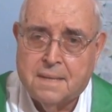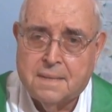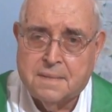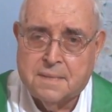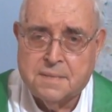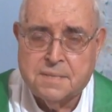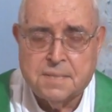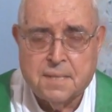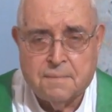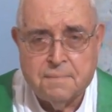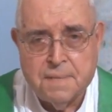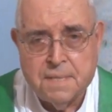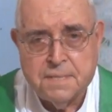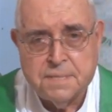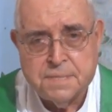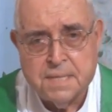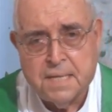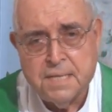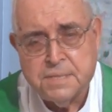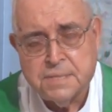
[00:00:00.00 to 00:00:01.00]
the
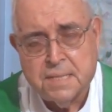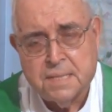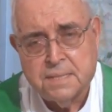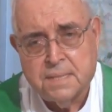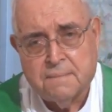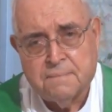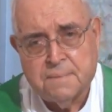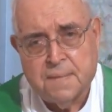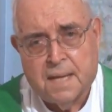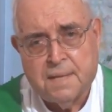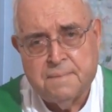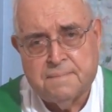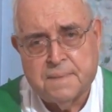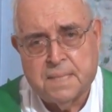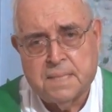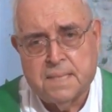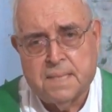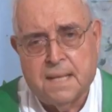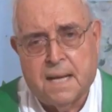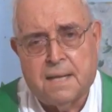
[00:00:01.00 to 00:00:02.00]
civilization of life
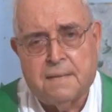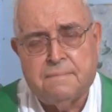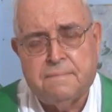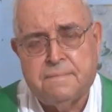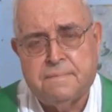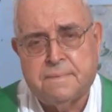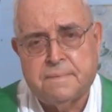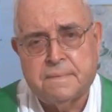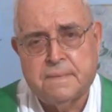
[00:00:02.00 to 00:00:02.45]
and love,